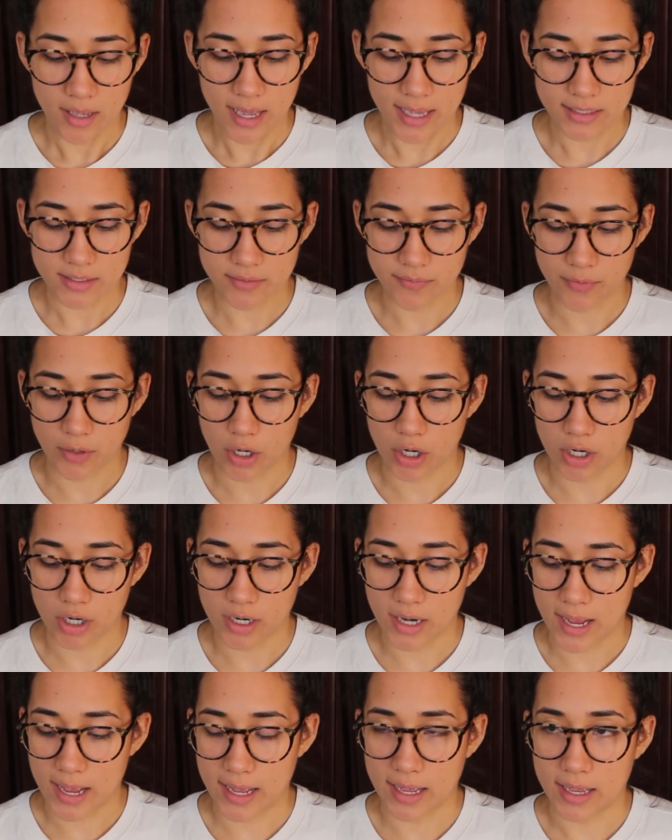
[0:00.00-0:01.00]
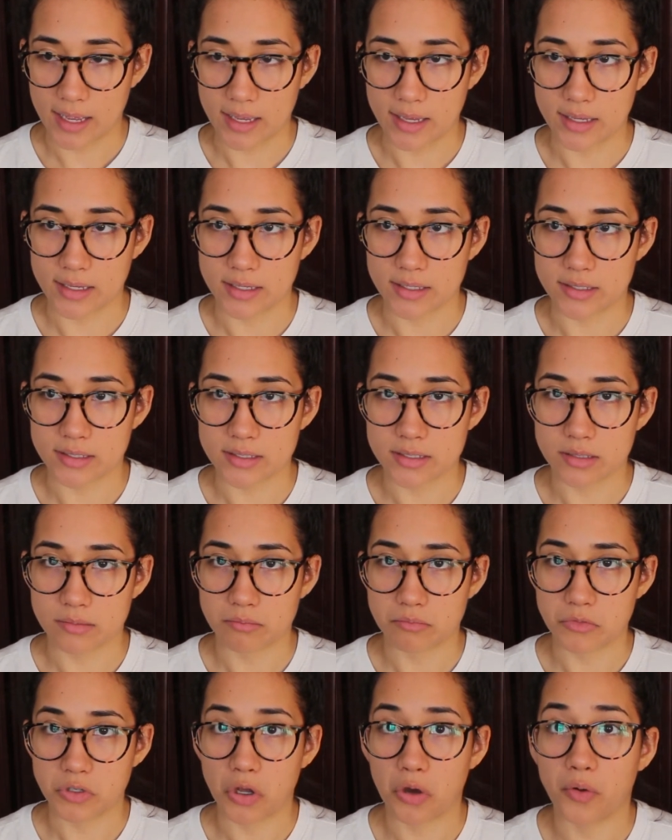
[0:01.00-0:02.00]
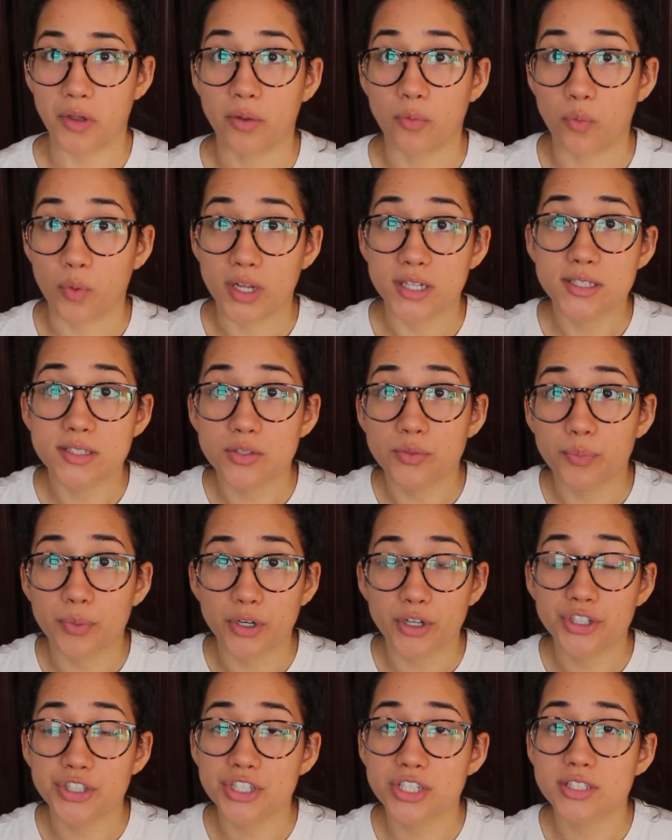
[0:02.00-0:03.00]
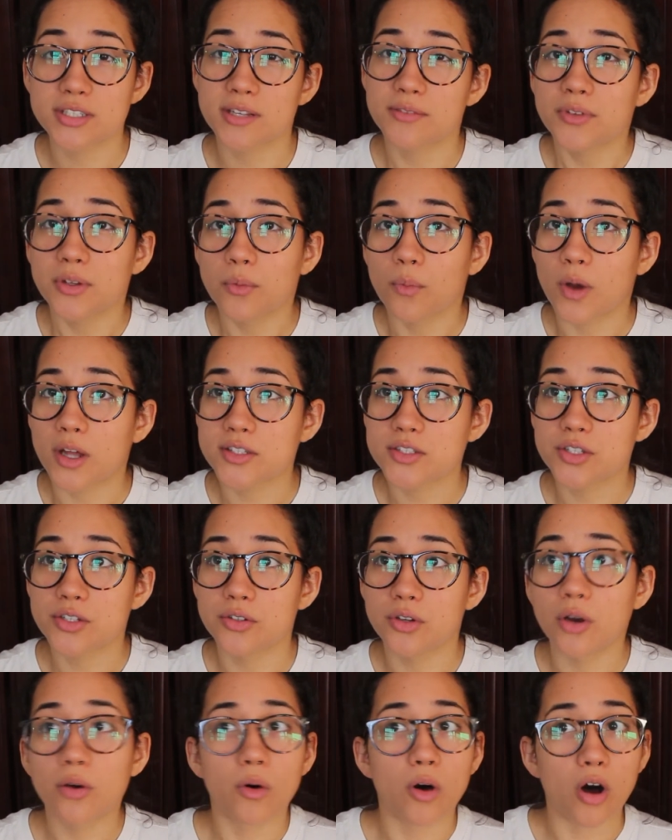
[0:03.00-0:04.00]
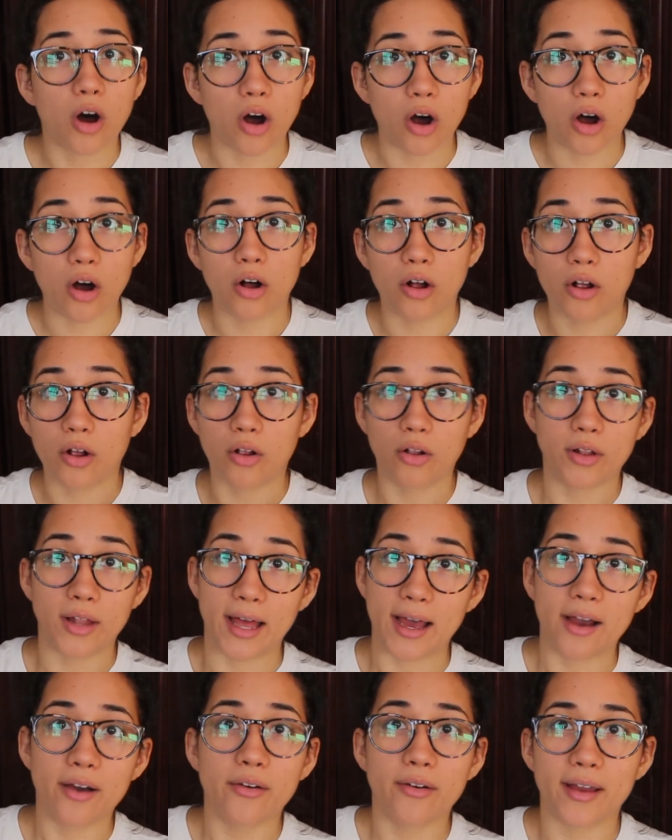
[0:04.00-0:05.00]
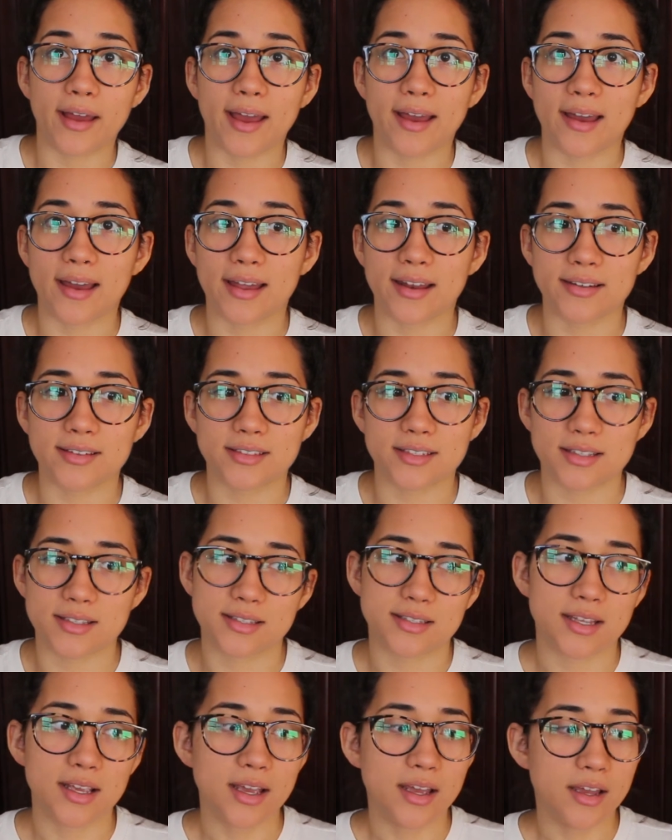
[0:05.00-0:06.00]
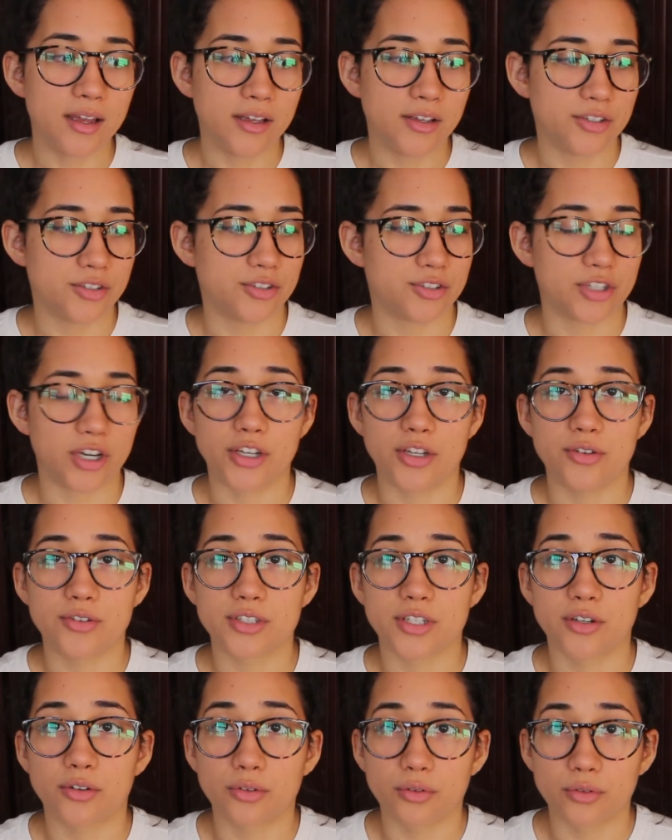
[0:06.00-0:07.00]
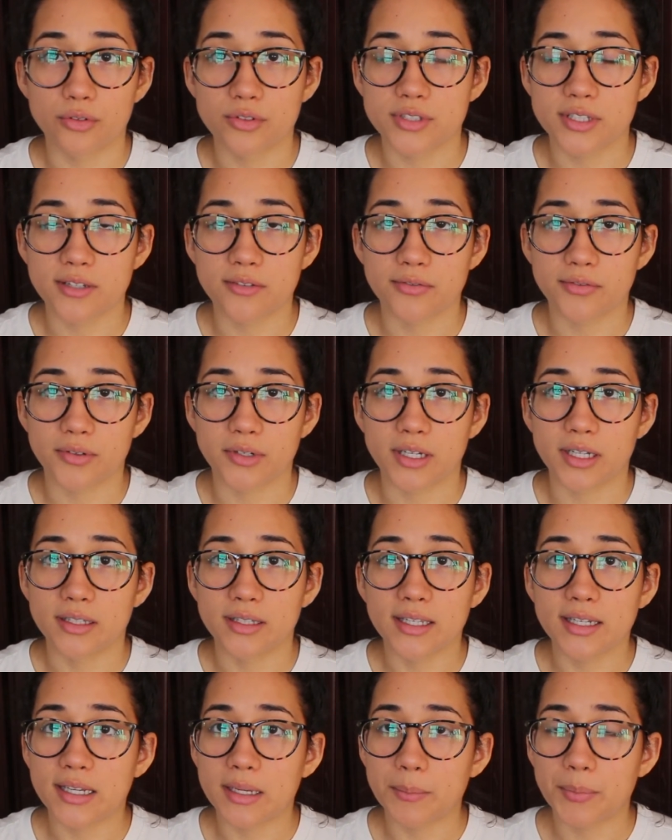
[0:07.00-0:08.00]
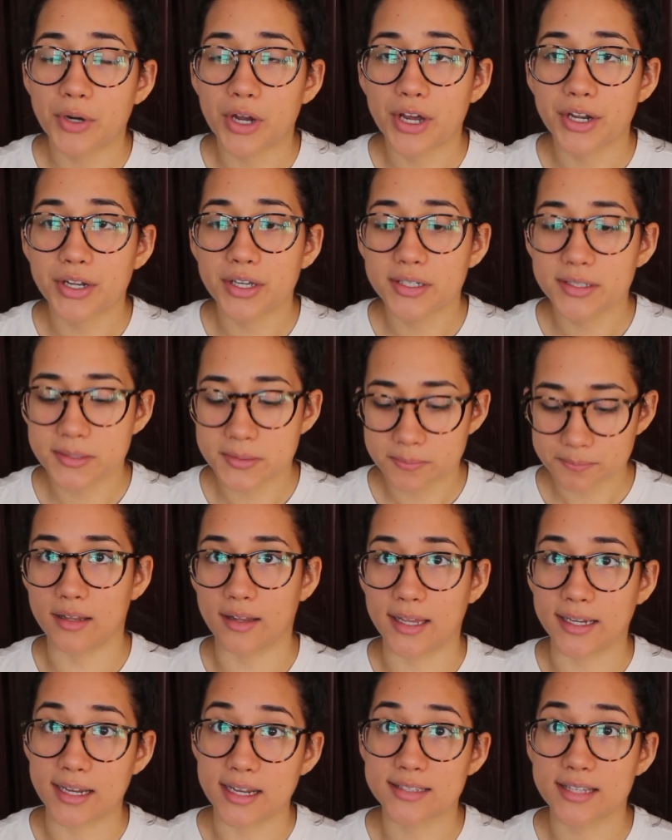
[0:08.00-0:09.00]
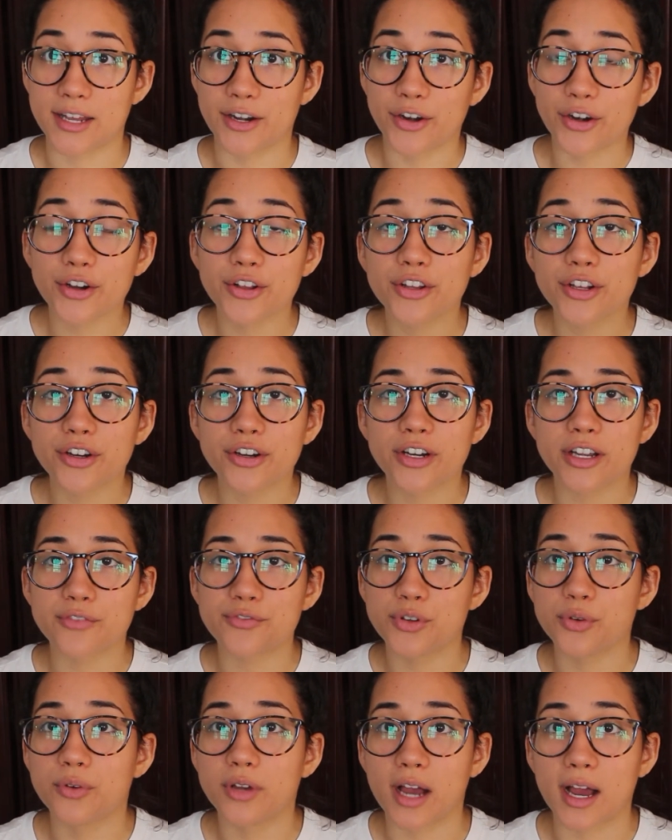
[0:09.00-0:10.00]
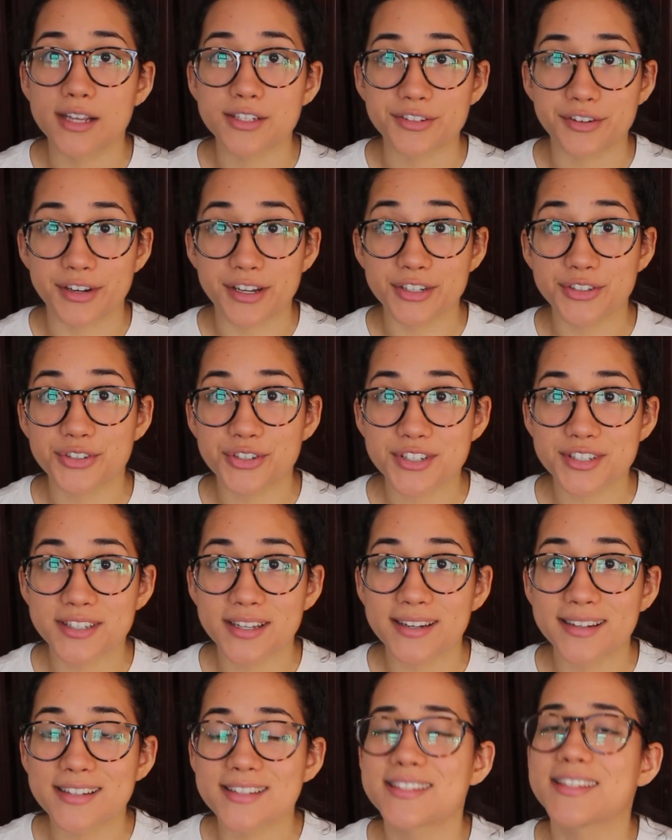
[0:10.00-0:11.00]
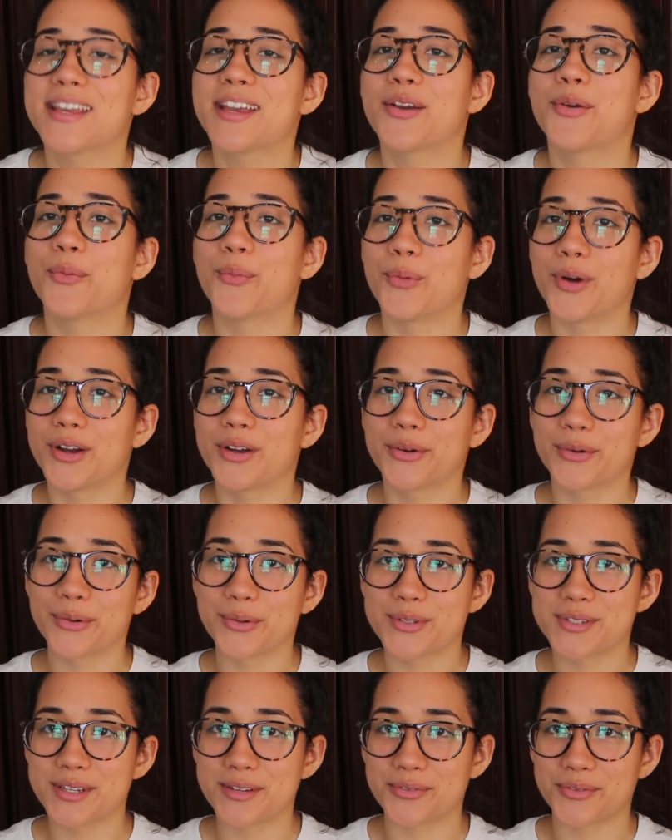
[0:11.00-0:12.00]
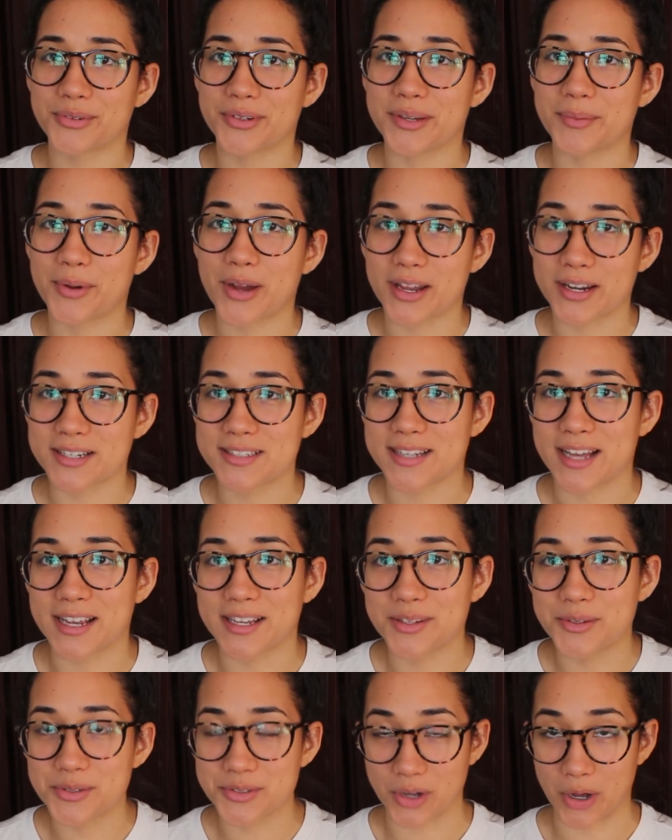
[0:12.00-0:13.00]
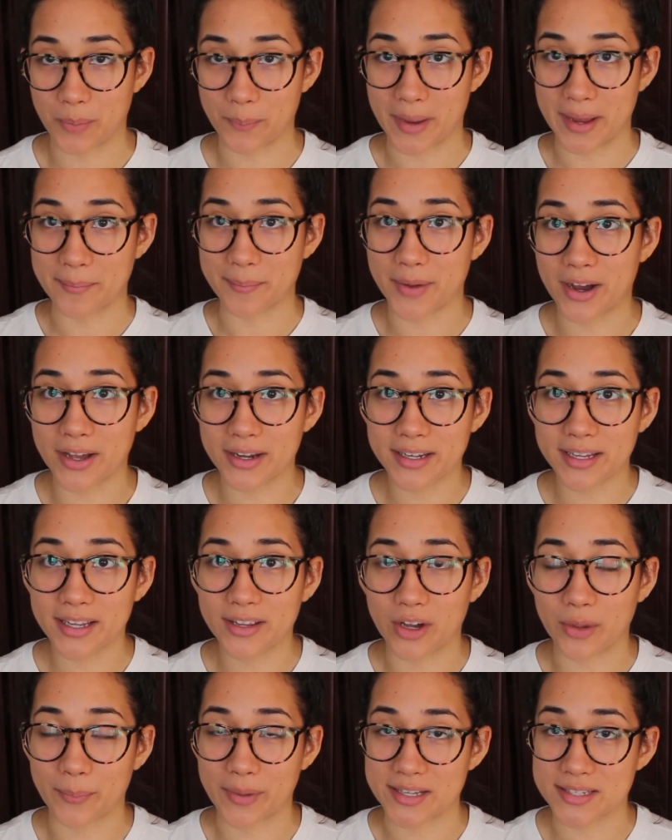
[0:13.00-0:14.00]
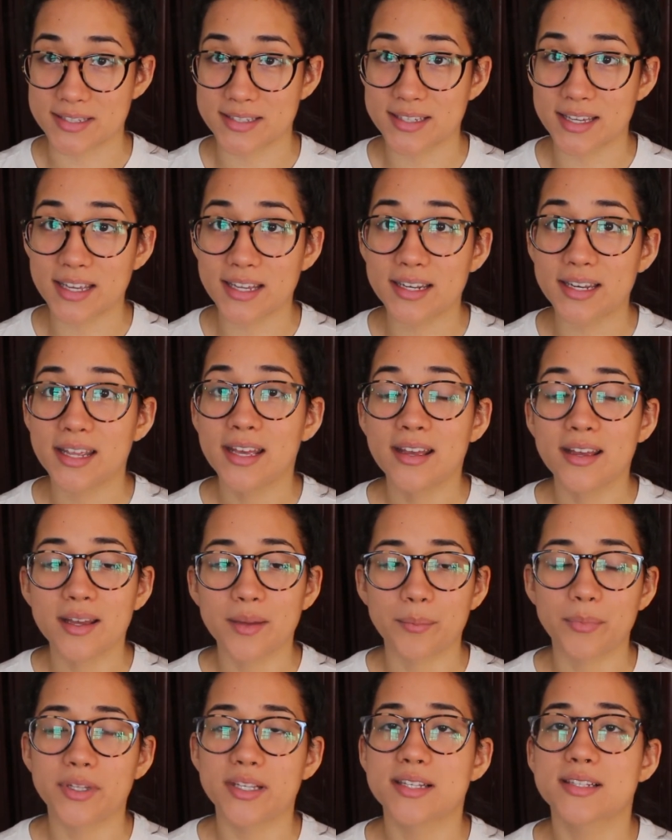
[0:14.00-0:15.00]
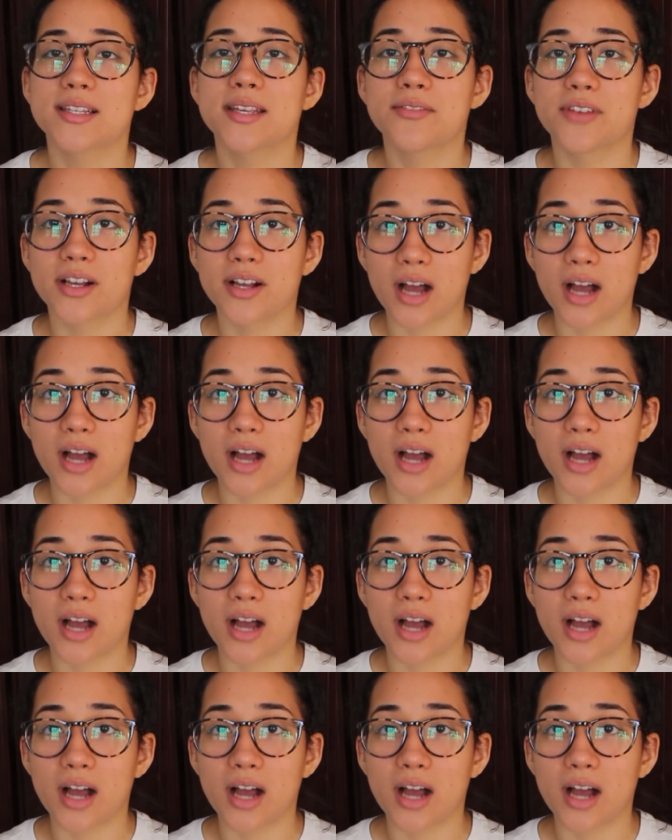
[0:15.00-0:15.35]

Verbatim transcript: as far as knowing what to purchase if you want to go all out and just start using cruelty-free cleaning products. Like I said earlier, if you guys are interested in seeing what cruelty-free products I use on my body, on my skin, please leave a